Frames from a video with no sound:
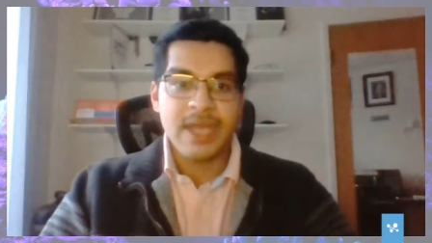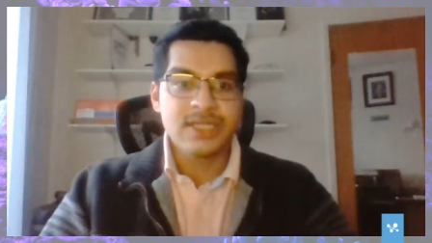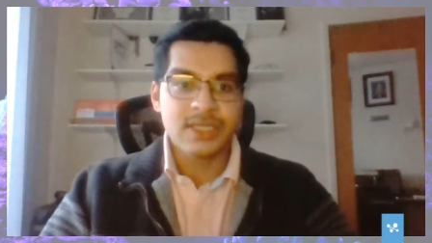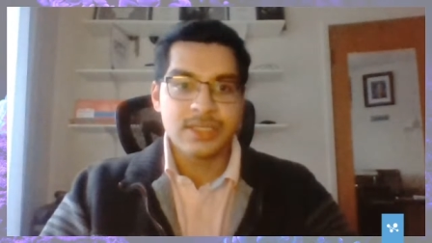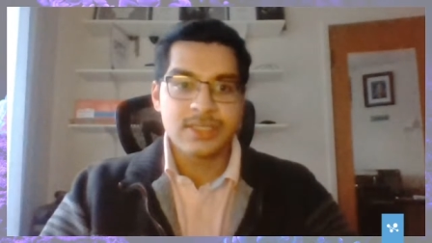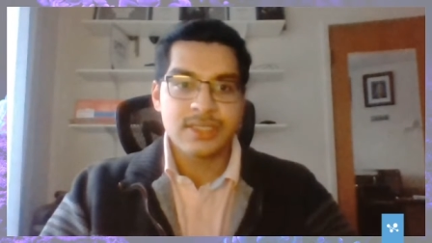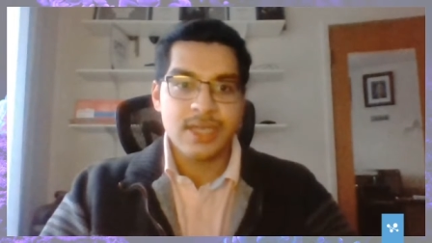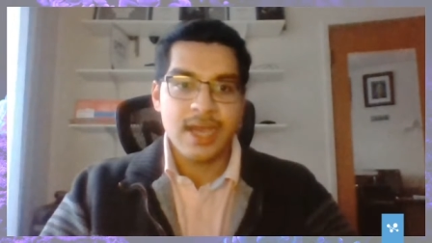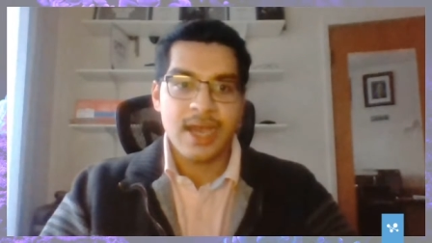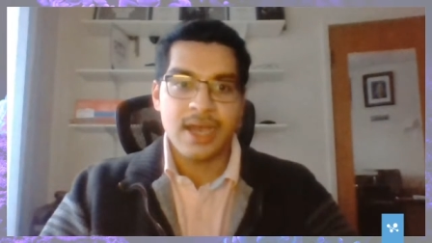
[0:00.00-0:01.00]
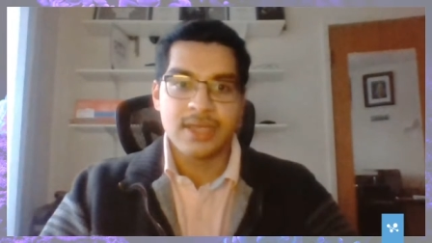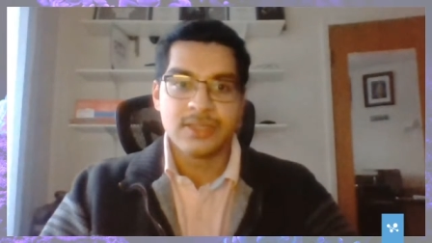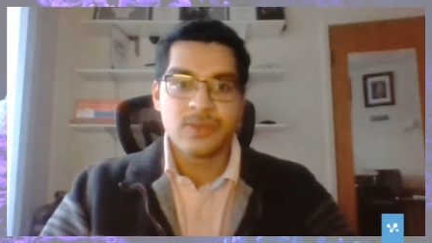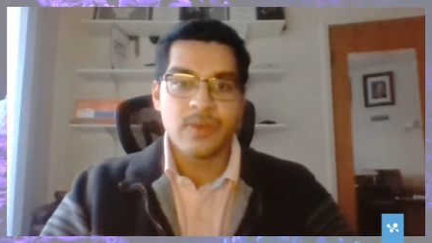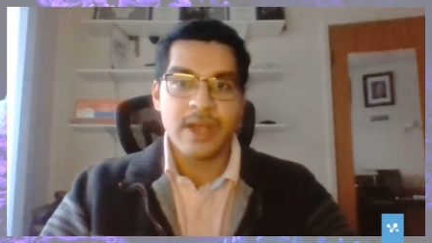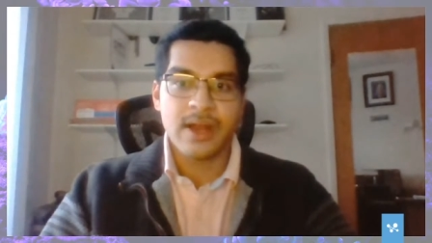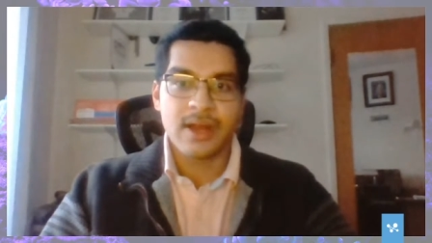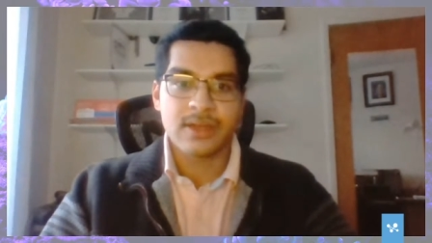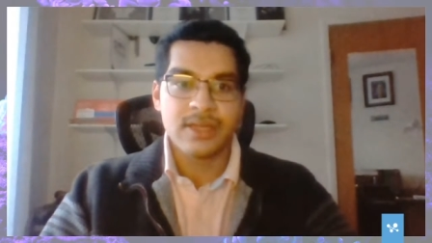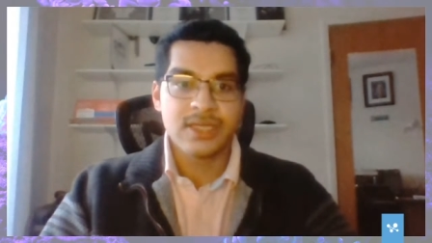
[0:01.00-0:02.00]
patients and
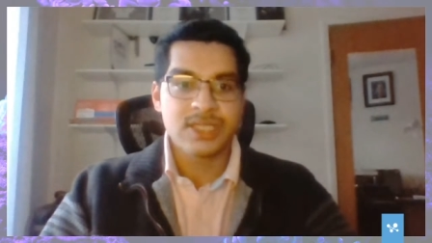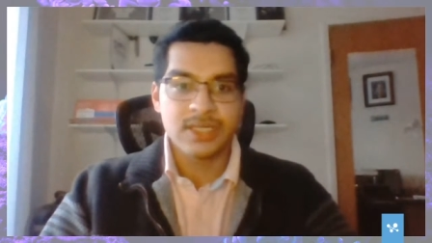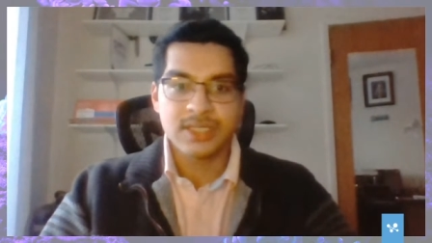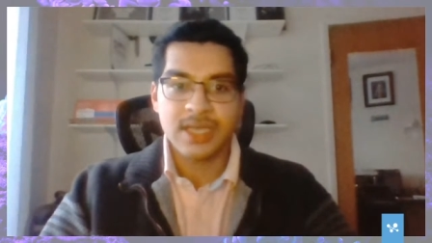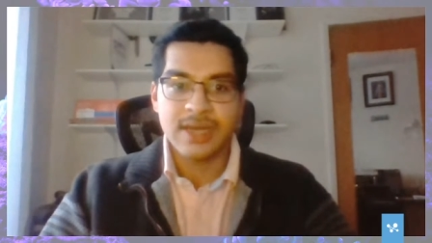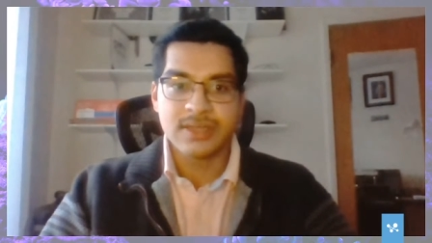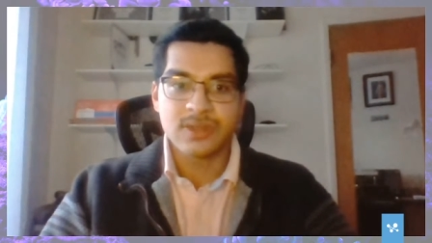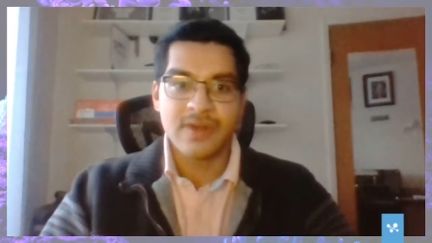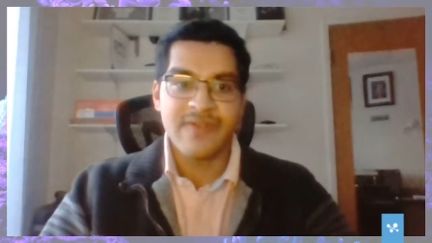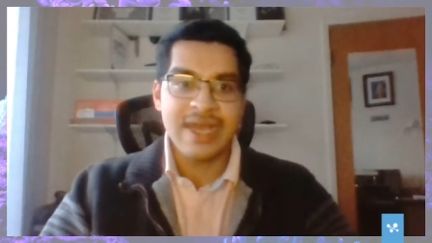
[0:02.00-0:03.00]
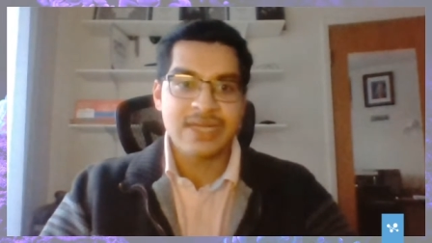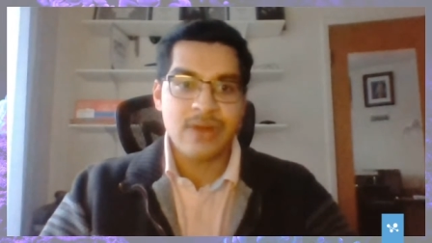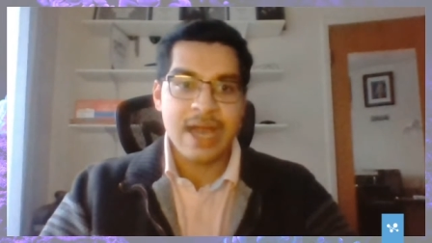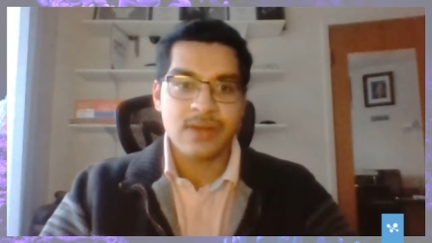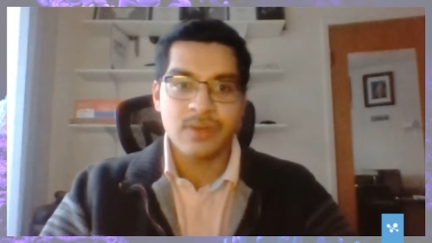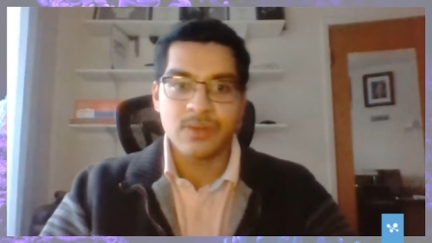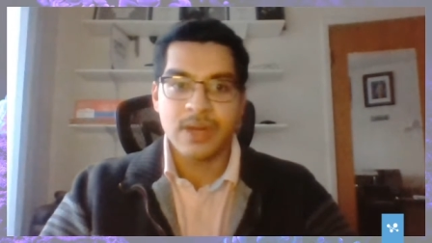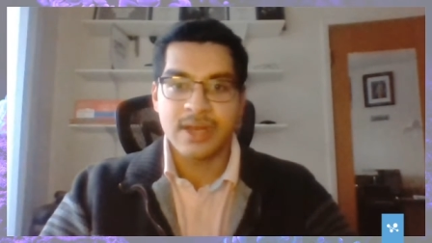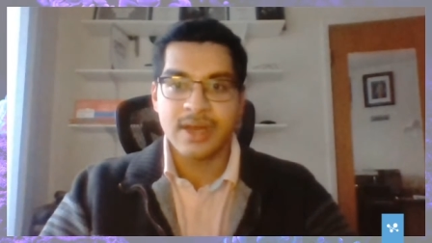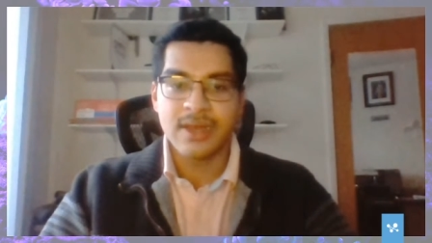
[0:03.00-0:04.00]
where clinicians can sort of interact with one
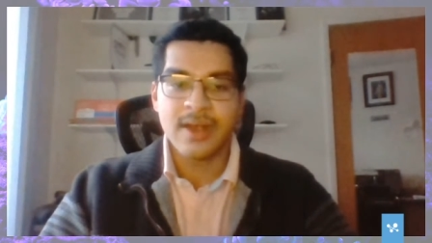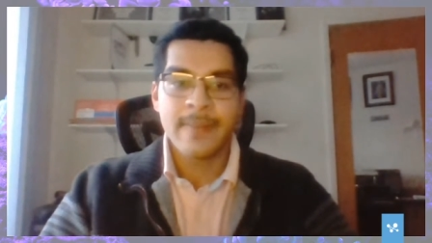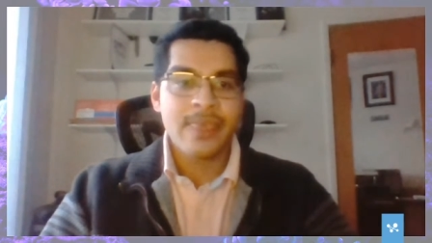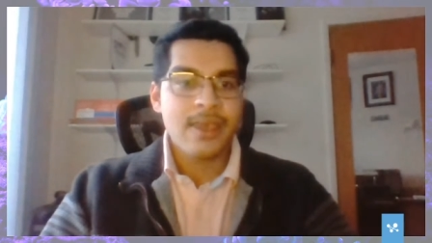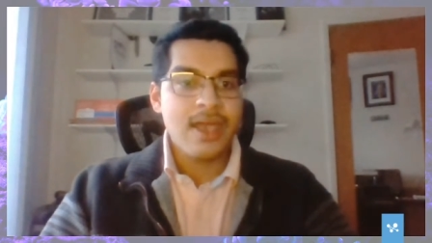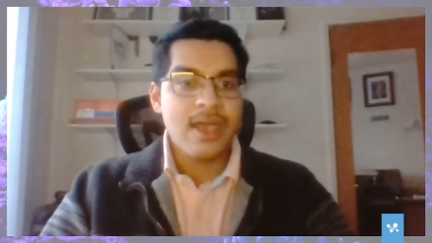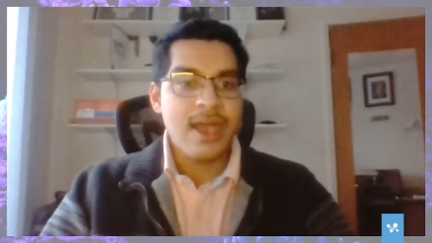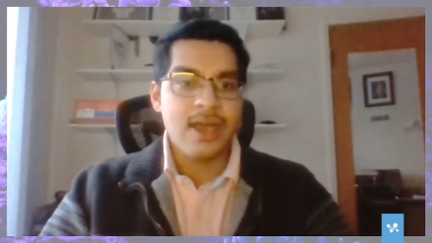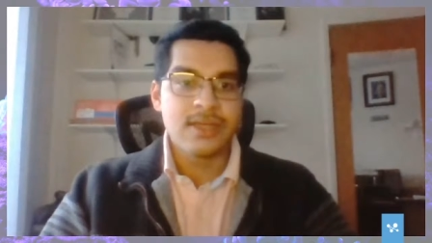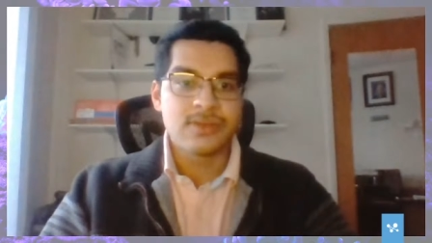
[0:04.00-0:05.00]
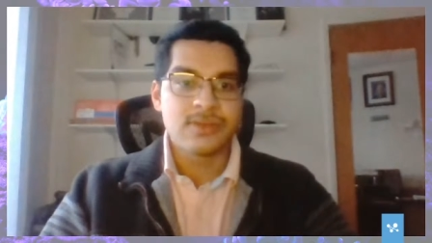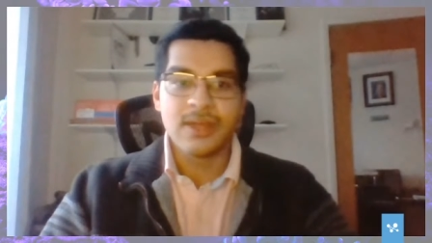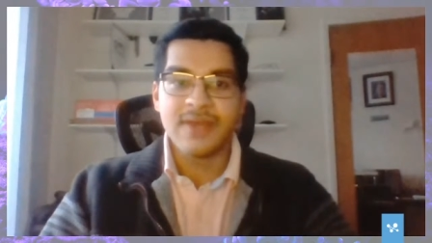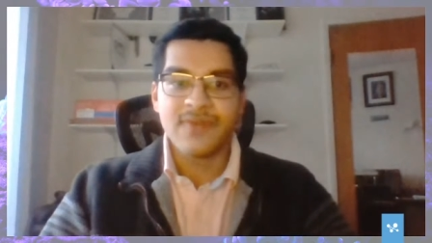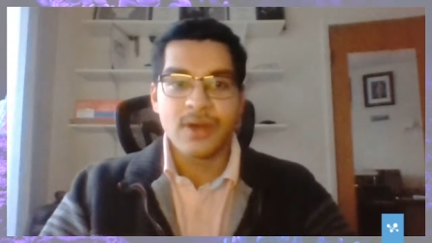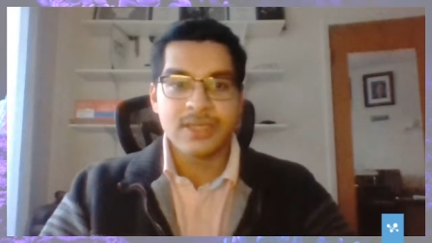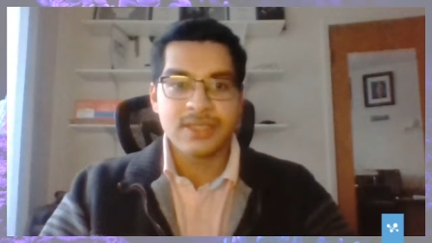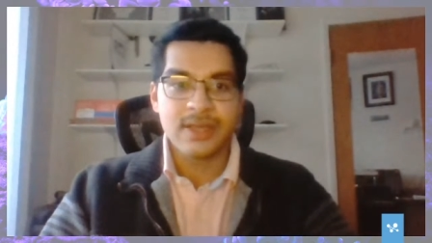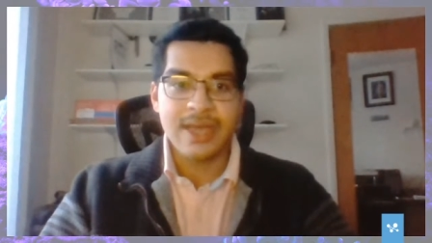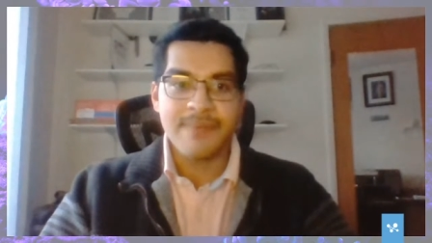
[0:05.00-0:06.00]
another and really
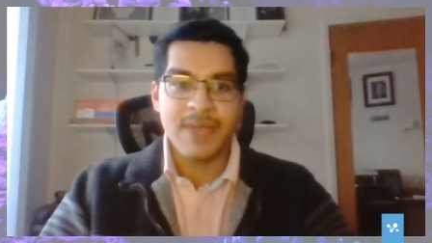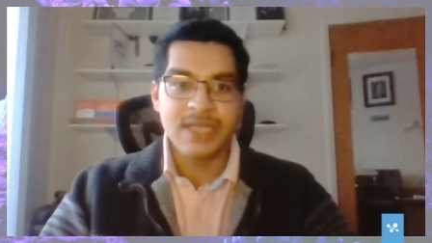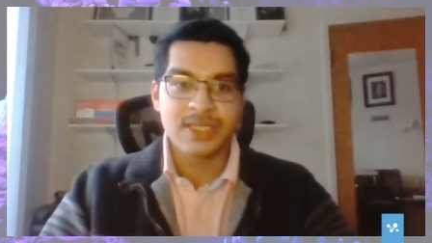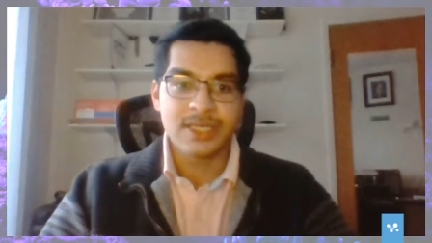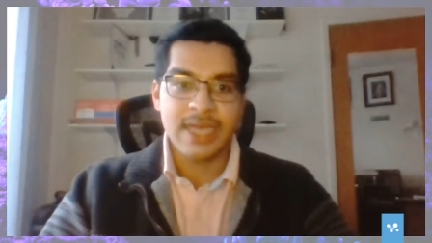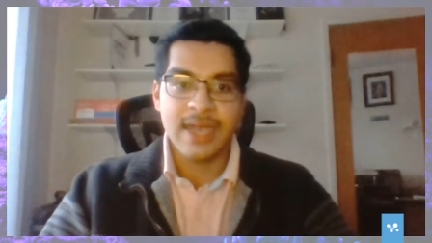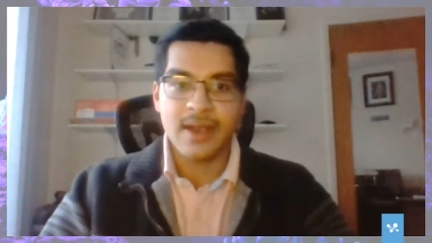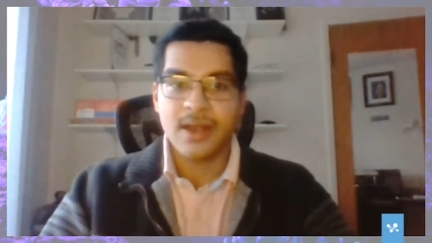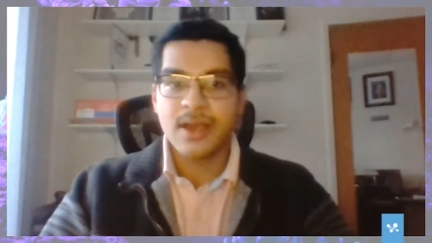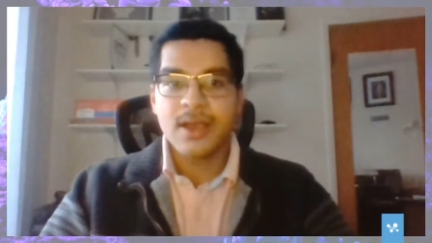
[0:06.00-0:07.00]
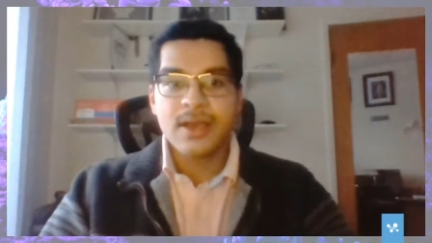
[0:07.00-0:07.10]
focus on that patient care.